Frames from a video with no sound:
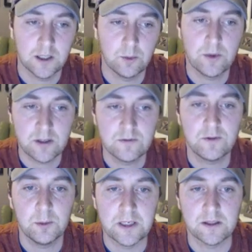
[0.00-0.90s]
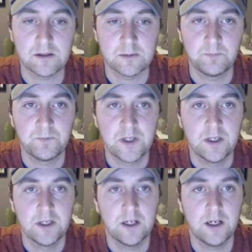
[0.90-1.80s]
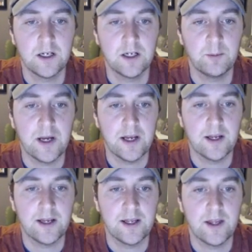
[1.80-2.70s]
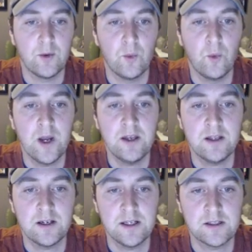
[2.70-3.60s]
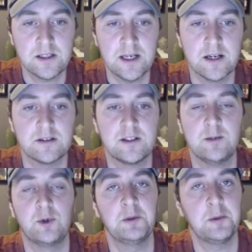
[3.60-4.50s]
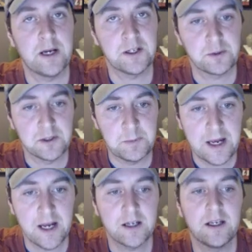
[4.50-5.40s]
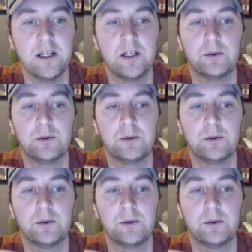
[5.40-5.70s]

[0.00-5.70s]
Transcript: Within a few minutes. When that is a yes, the appointment password is back, and it will